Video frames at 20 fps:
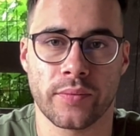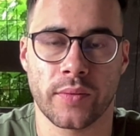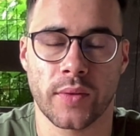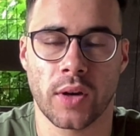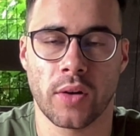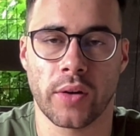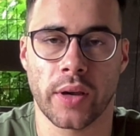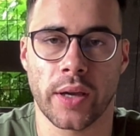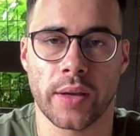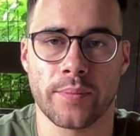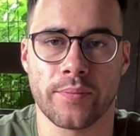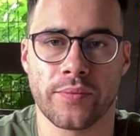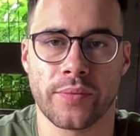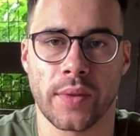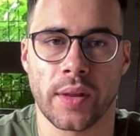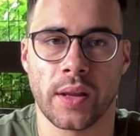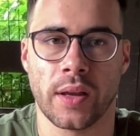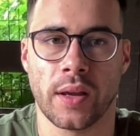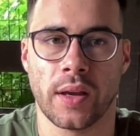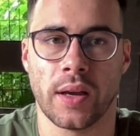Okay?
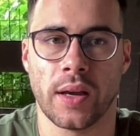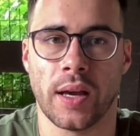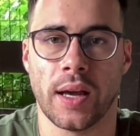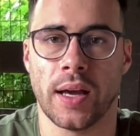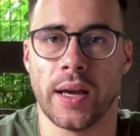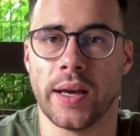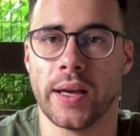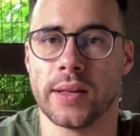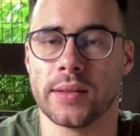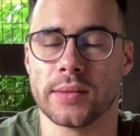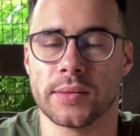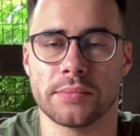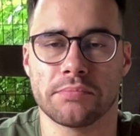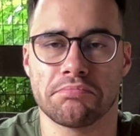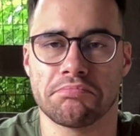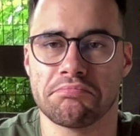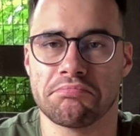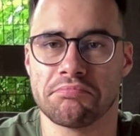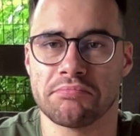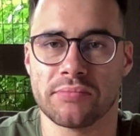And
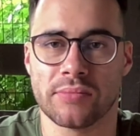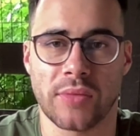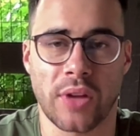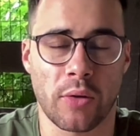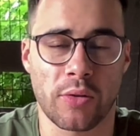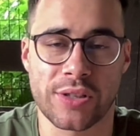there